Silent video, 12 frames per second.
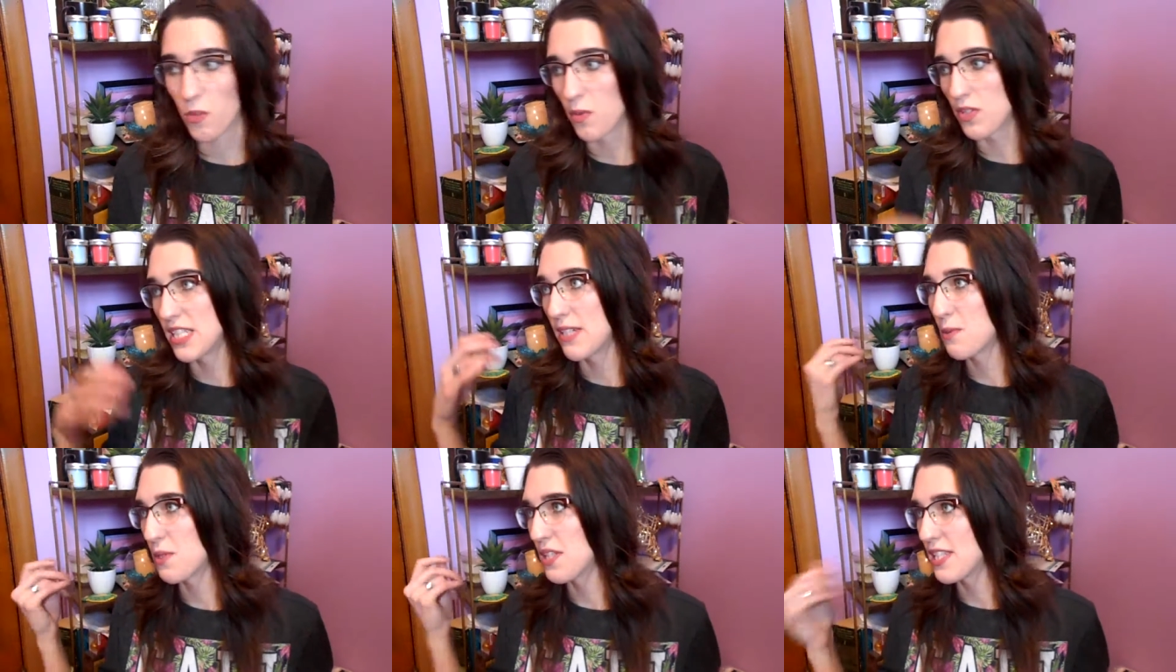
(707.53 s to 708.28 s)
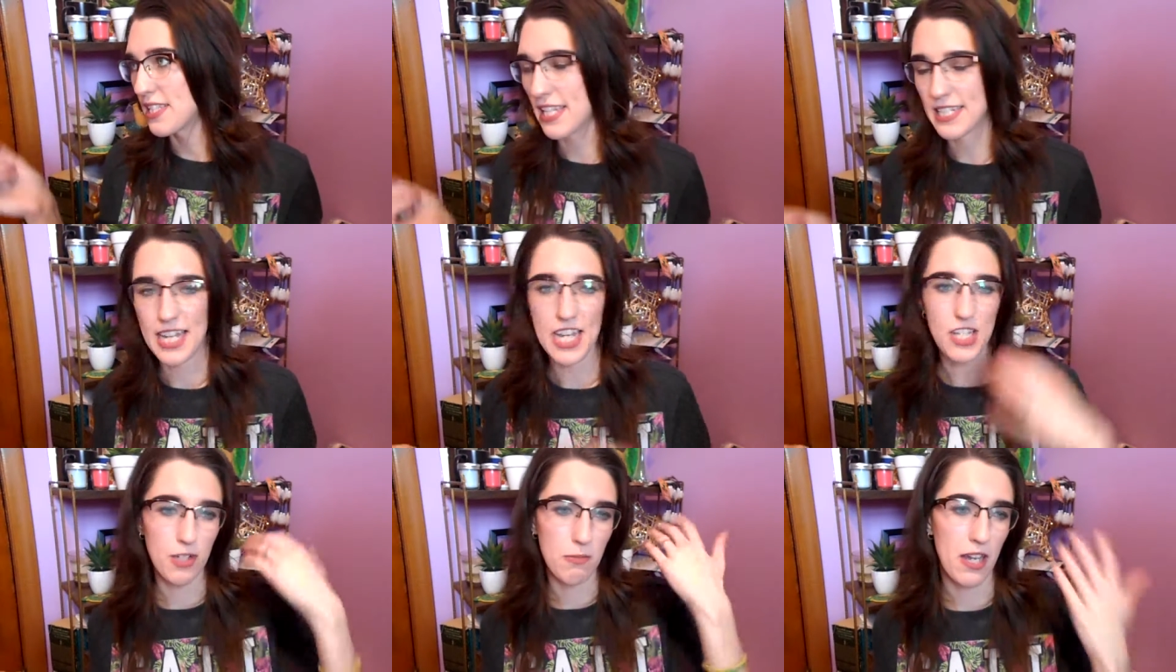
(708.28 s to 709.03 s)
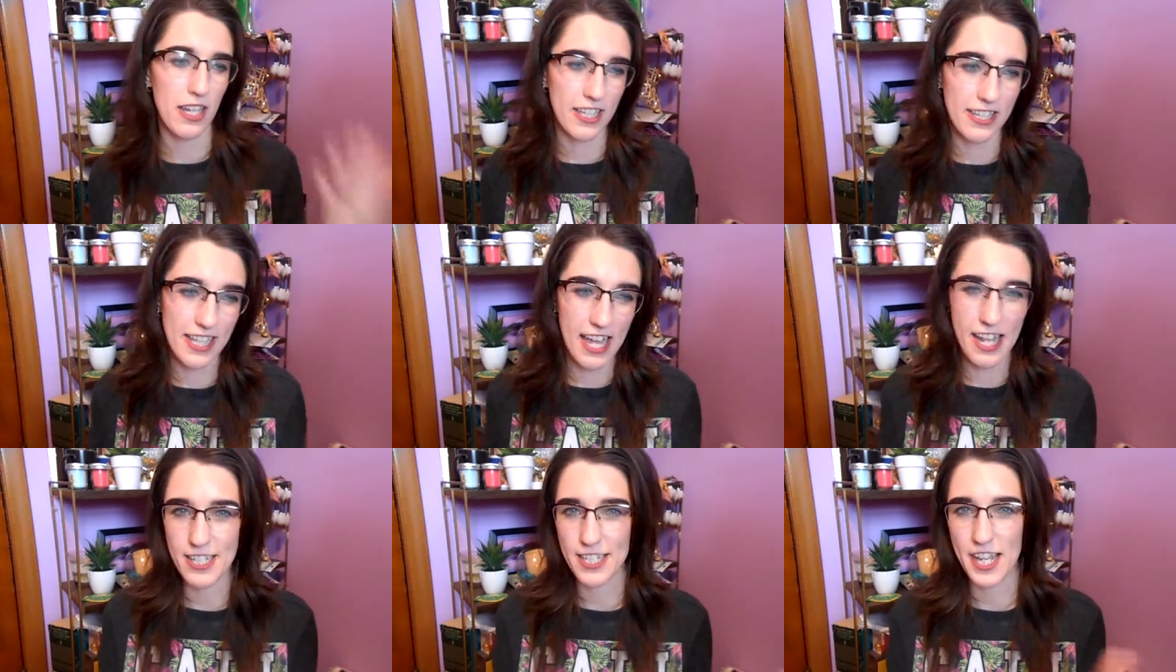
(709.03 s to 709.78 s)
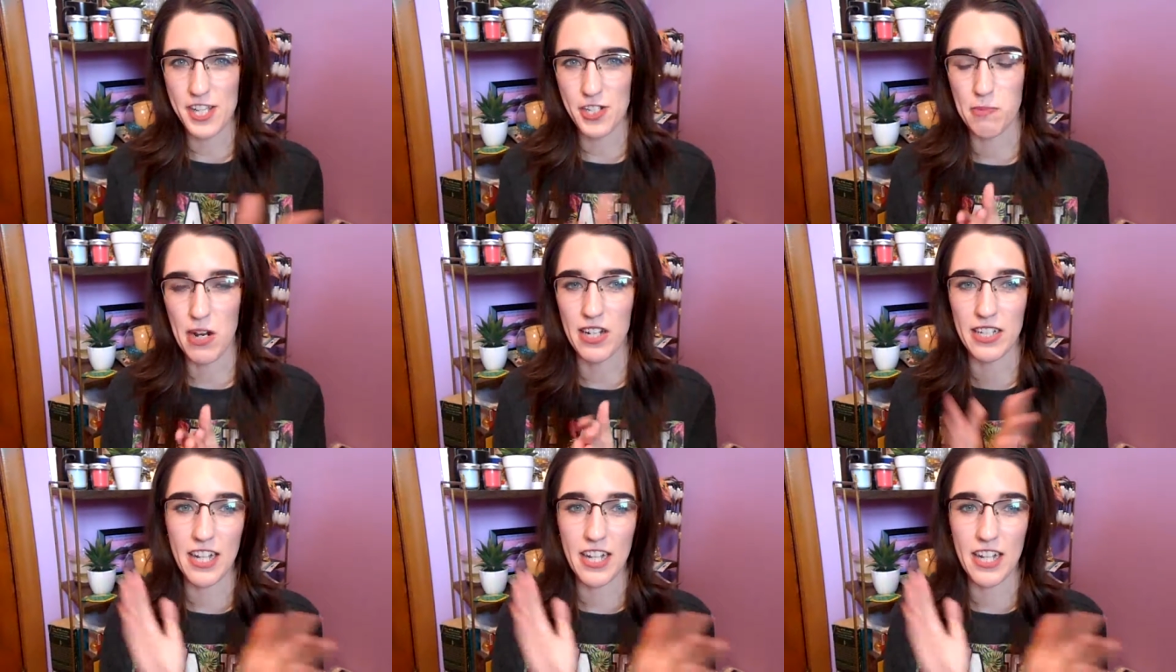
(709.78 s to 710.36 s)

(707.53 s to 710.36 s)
What's the difference between this anti-aging product and that anti-aging product?